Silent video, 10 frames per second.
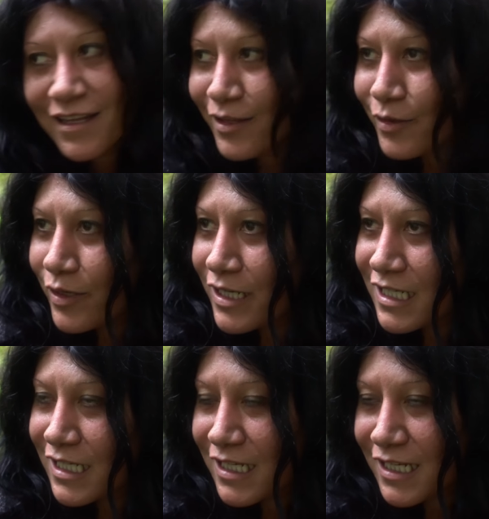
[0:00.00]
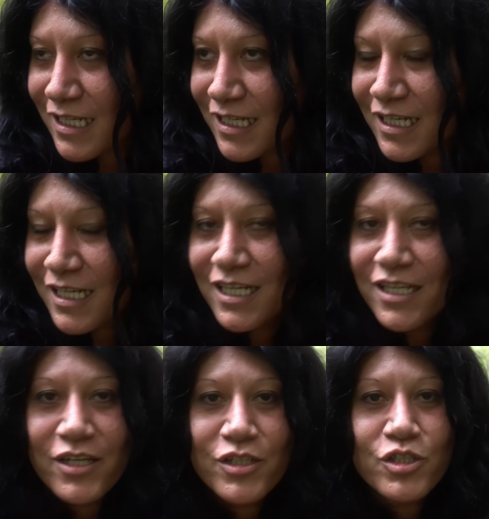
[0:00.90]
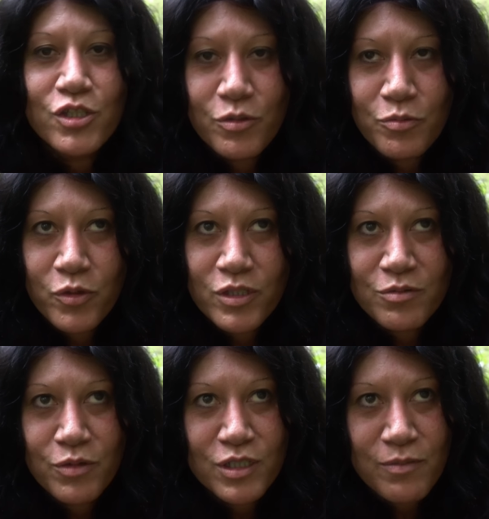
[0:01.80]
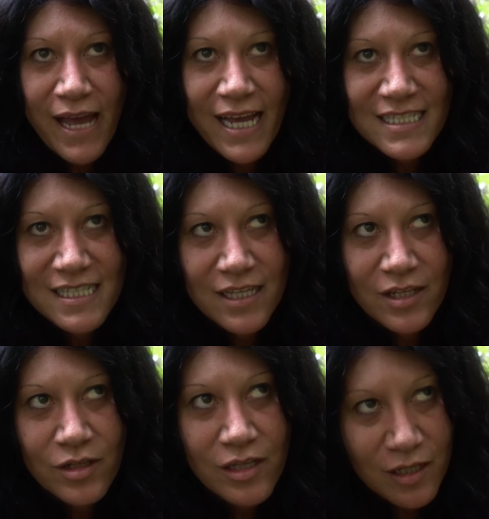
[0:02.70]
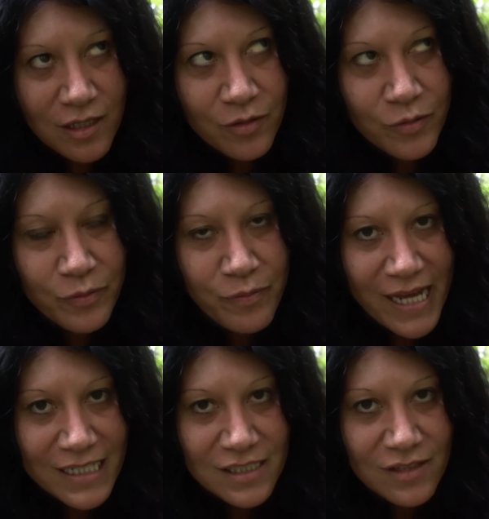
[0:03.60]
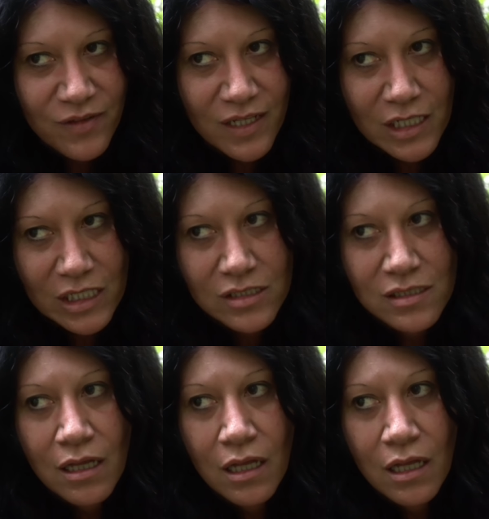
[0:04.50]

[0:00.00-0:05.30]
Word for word: Lord. There's two more switchbacks, and then we're back to the vehicles.